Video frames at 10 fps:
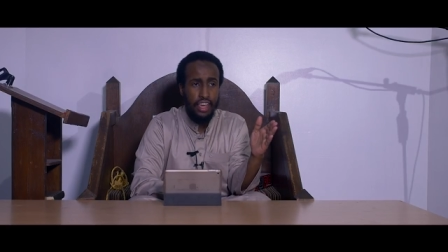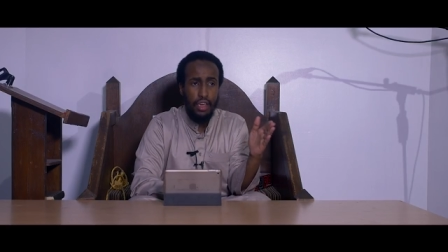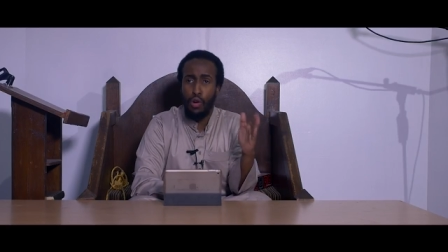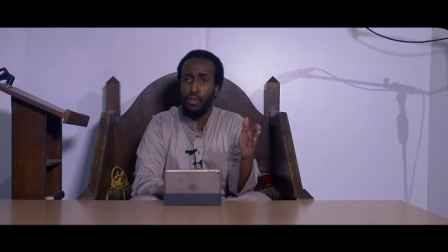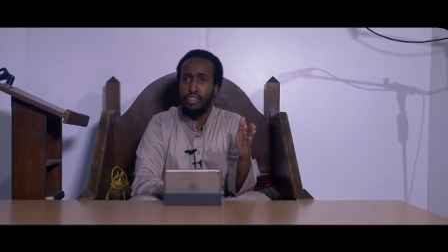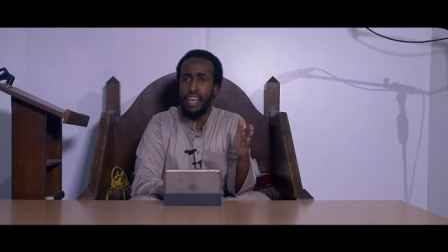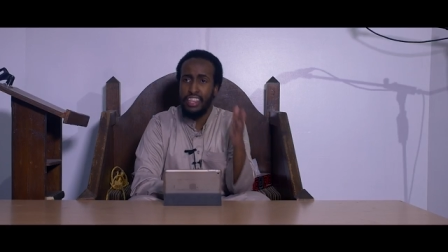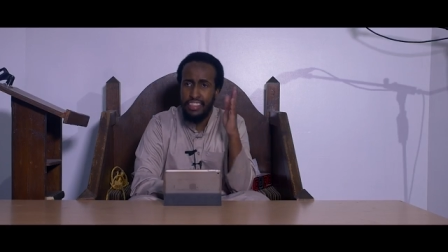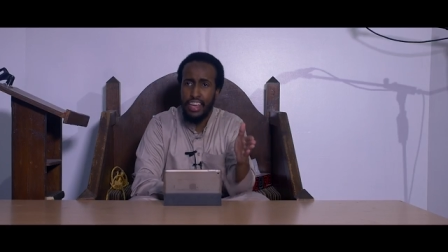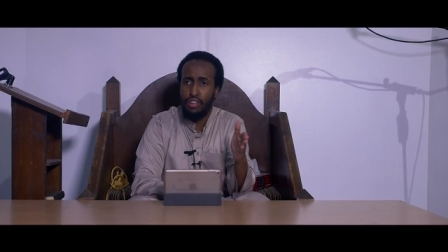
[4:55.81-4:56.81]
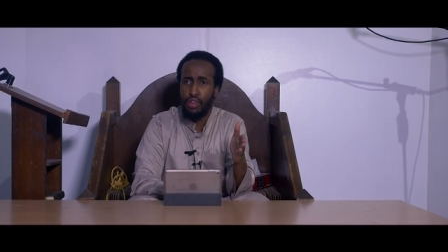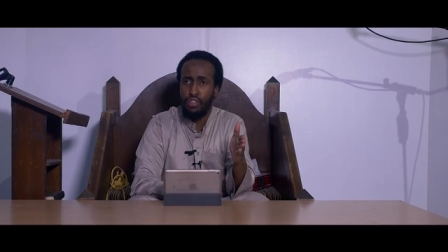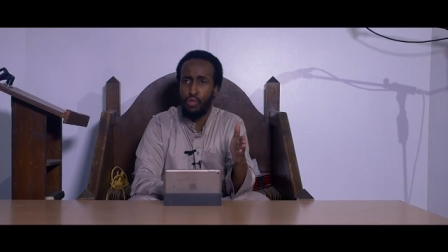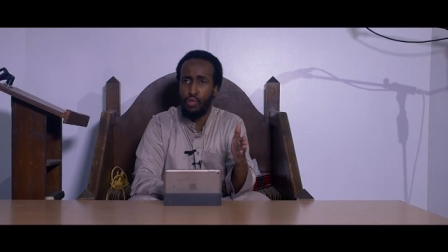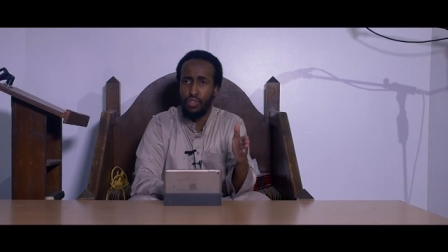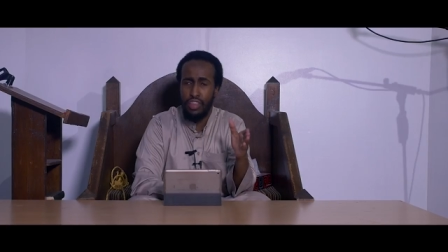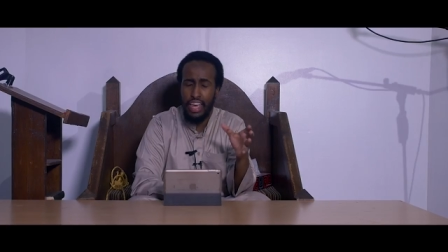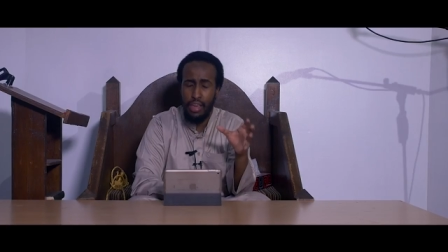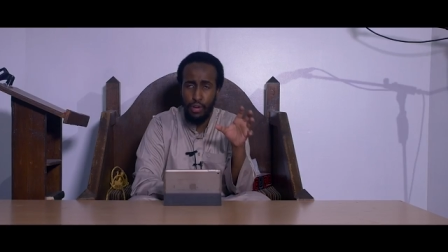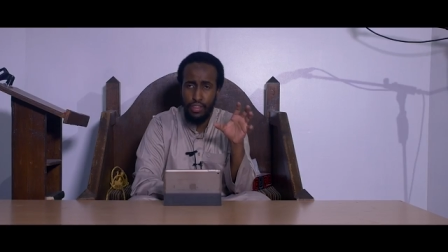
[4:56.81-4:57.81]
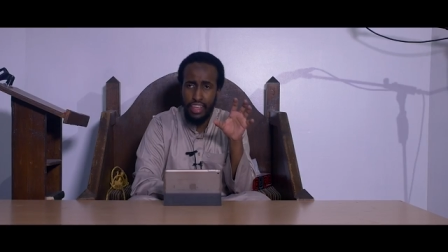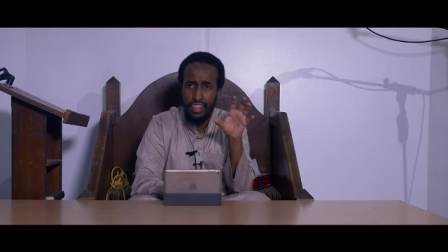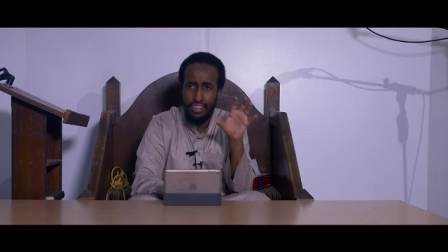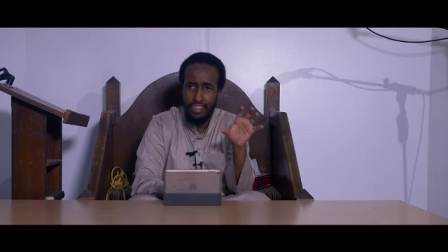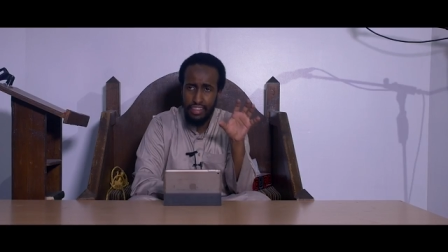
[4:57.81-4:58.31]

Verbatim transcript: It won't say sexual intercourse. Uh, it won't say